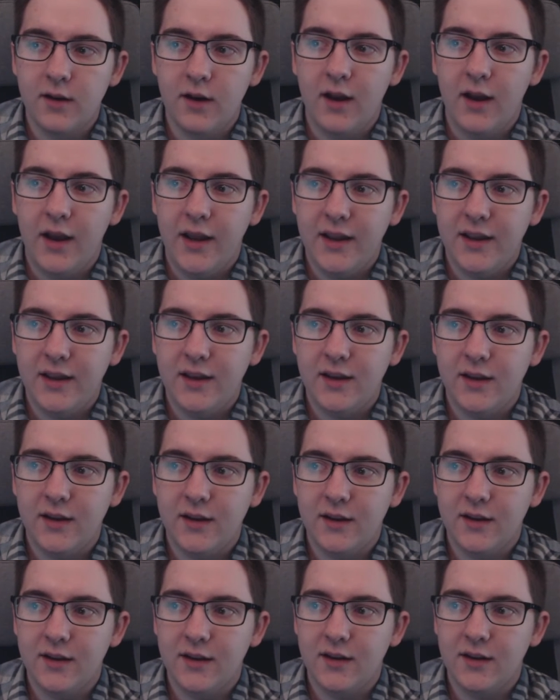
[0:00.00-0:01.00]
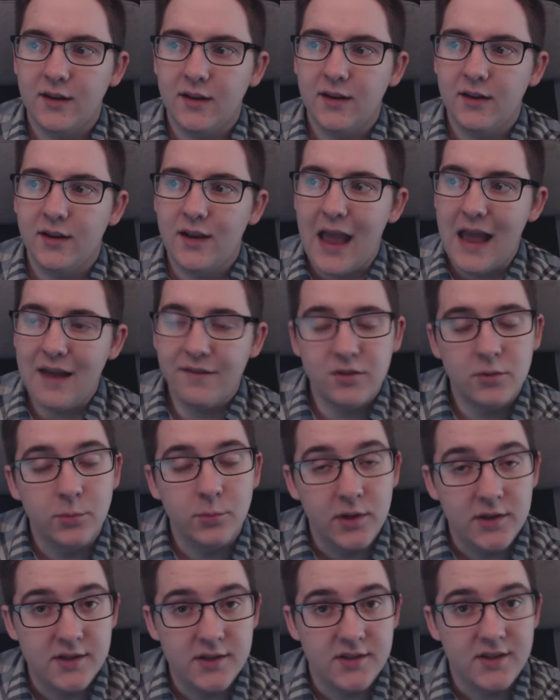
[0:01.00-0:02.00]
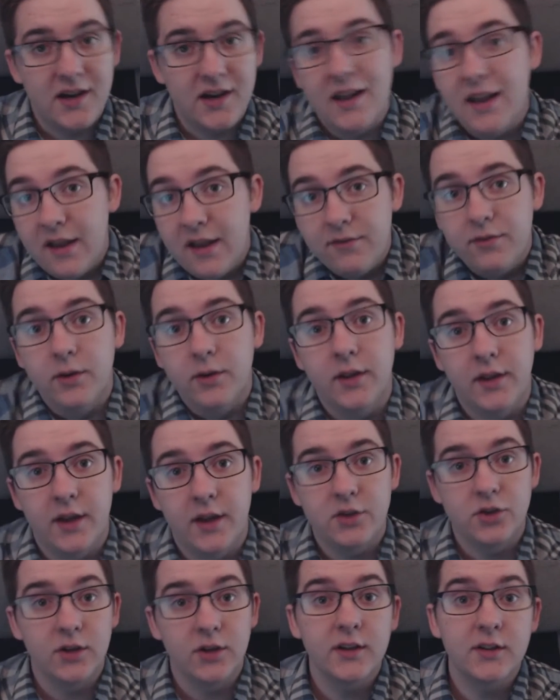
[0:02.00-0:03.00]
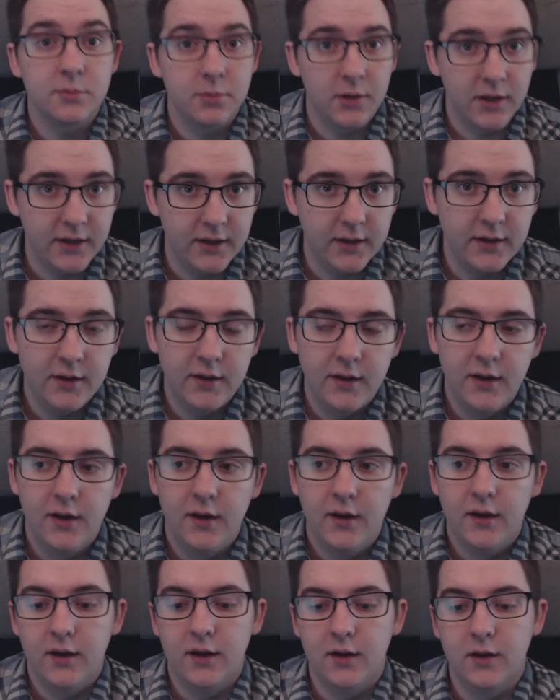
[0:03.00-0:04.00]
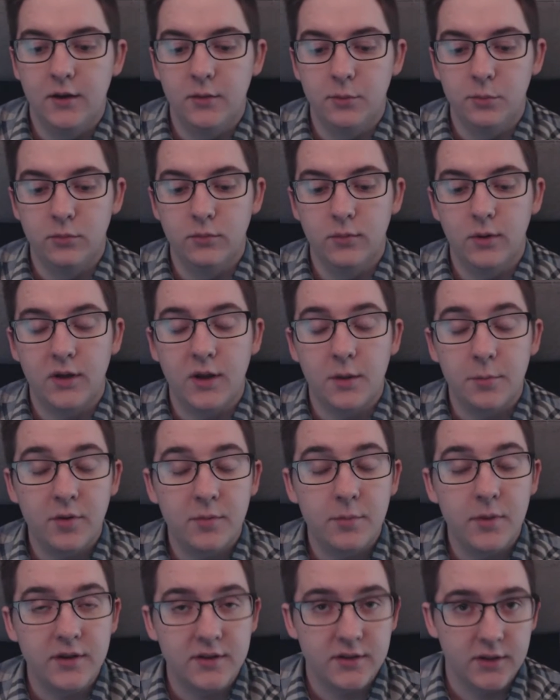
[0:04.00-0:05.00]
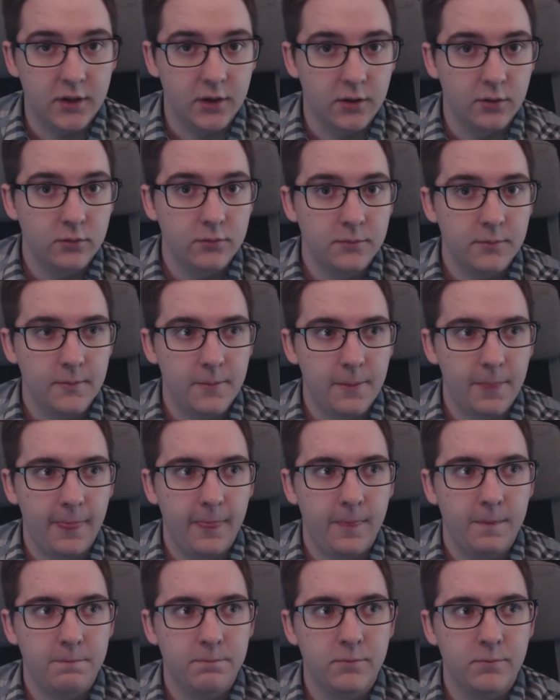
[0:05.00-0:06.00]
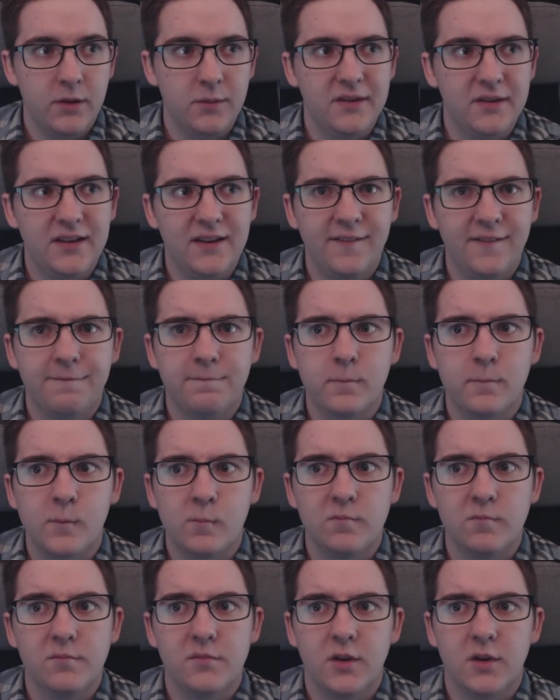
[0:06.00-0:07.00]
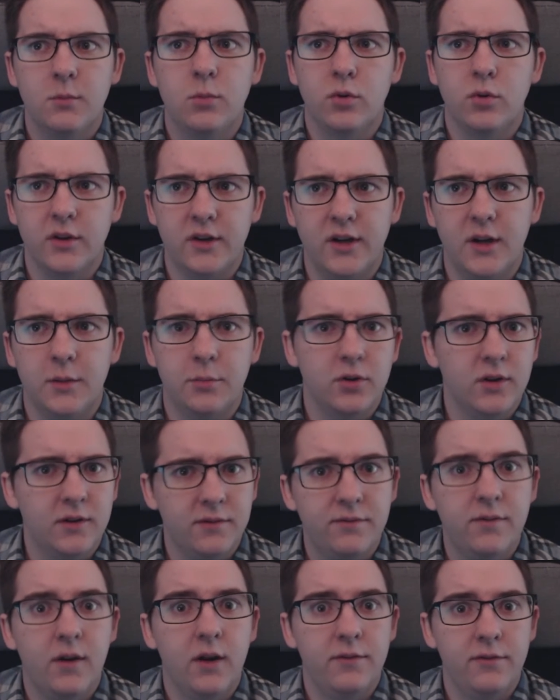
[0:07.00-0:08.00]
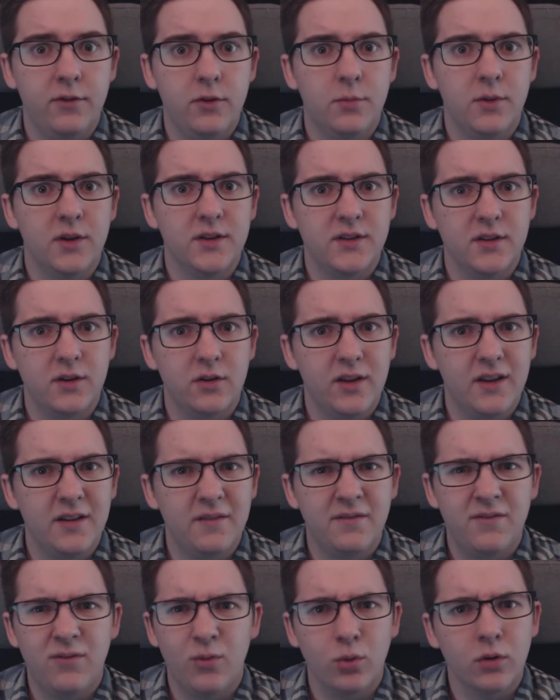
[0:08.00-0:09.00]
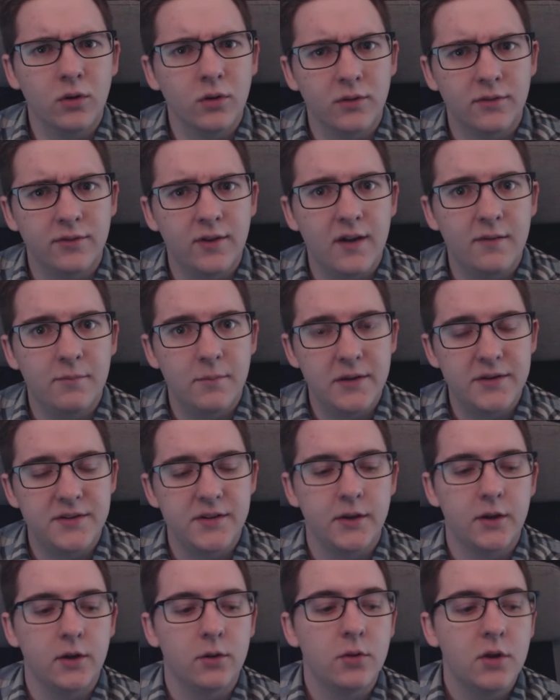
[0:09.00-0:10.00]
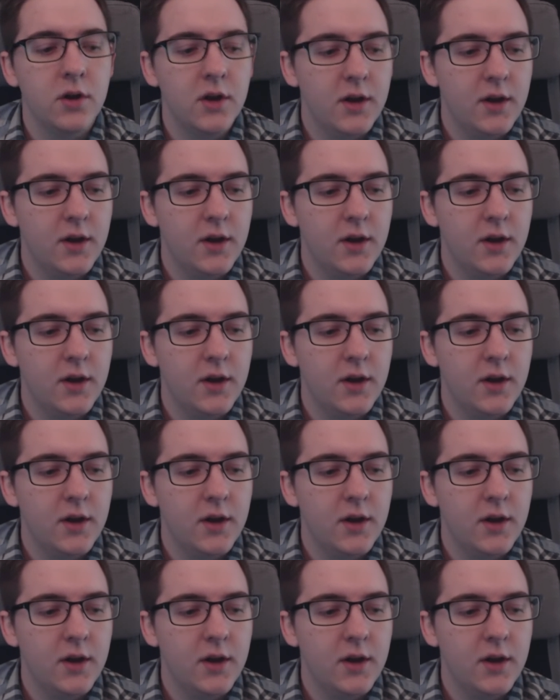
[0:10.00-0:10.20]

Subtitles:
I have some reasons that I feel like I should explain. A couple of months ago, maybe more than a few months ago, like 4 or 5 months ago,